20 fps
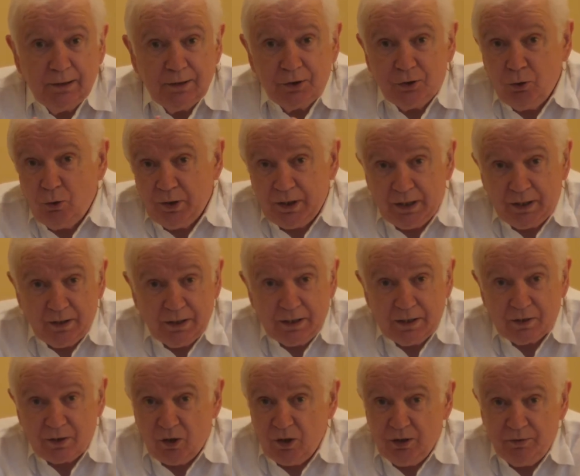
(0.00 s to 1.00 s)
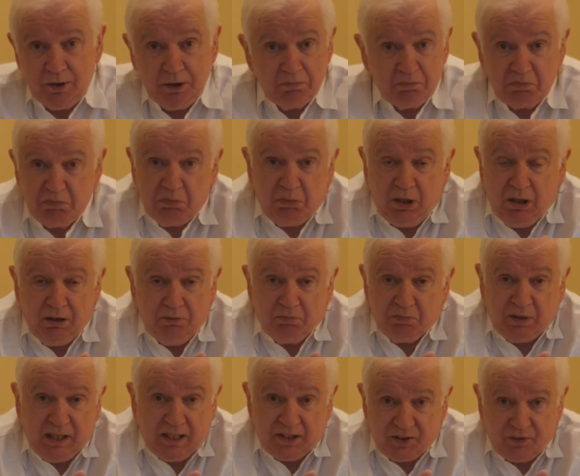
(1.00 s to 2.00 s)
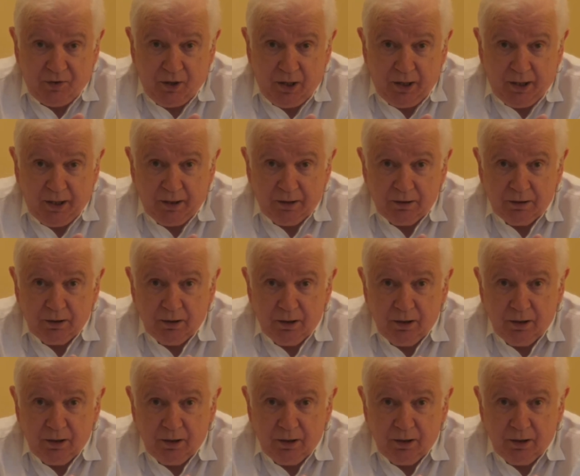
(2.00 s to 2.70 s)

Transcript: talking things over, well, that's fine.